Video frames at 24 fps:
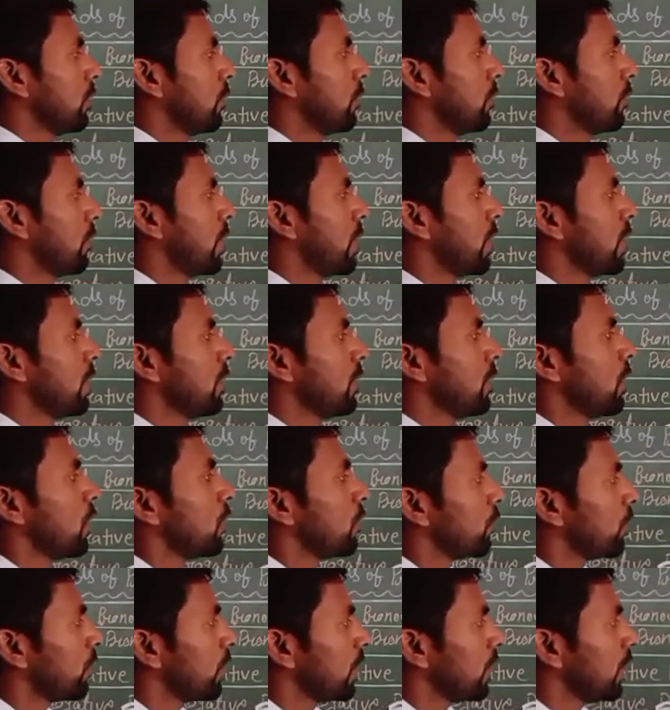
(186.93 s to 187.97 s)

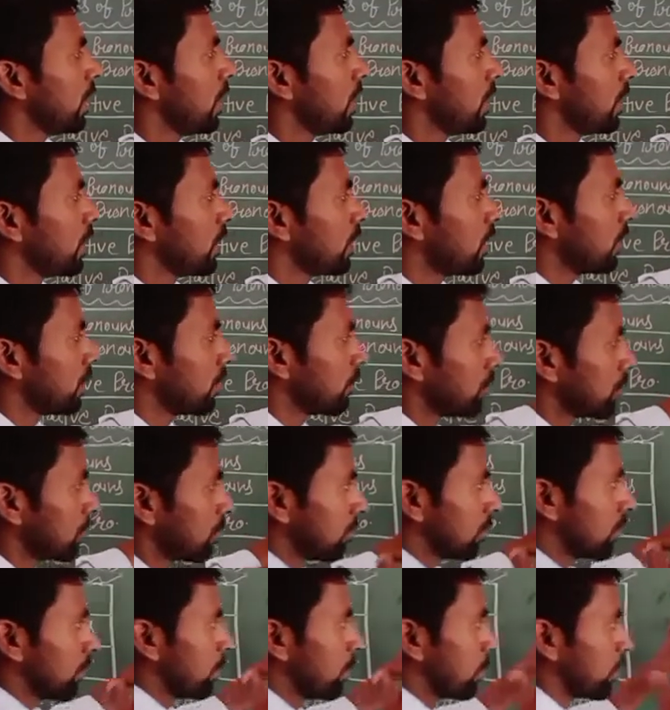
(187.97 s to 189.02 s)
when we
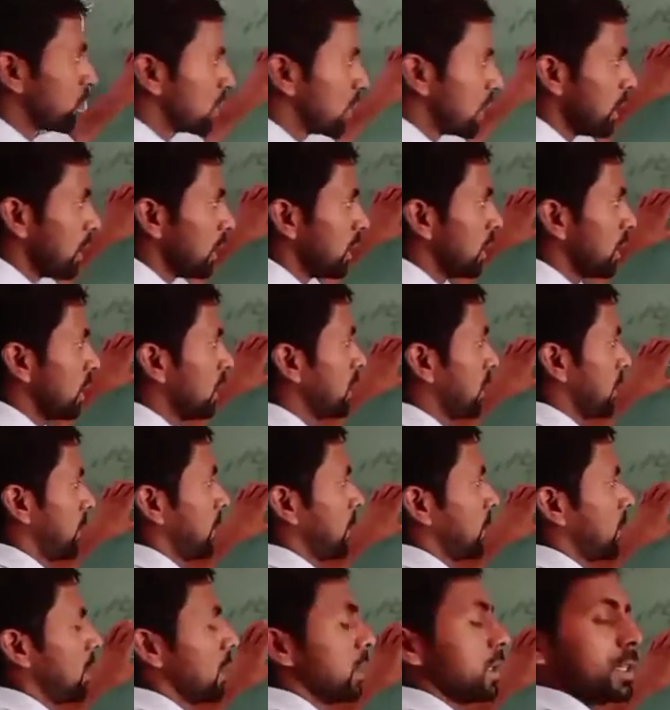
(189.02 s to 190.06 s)
proceed
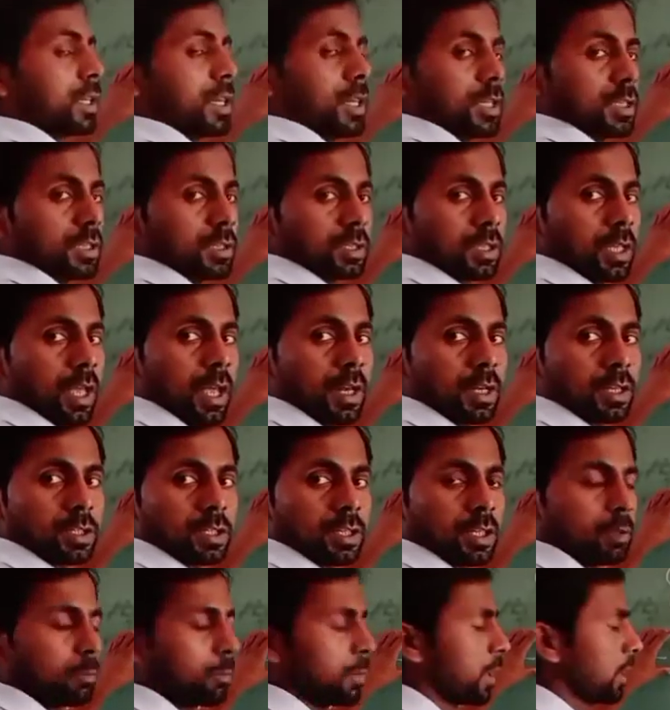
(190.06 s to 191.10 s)
this sentence and
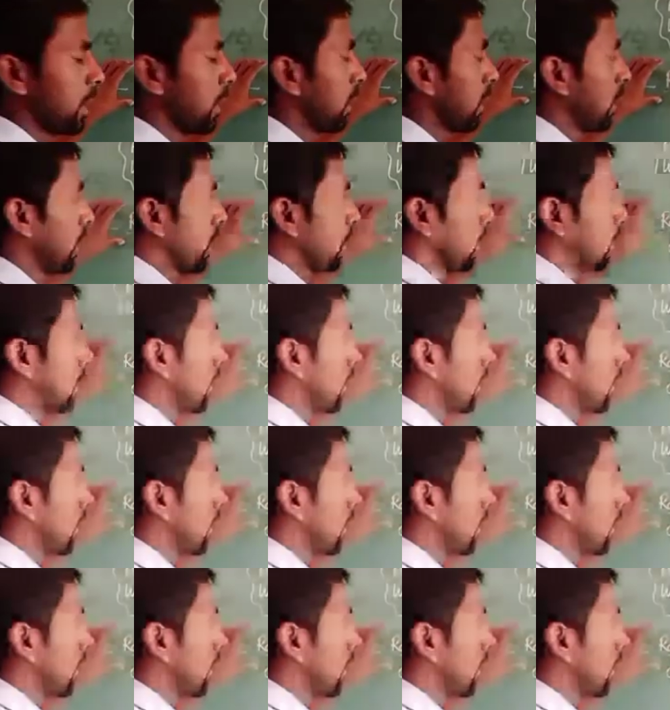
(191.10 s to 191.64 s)
statement,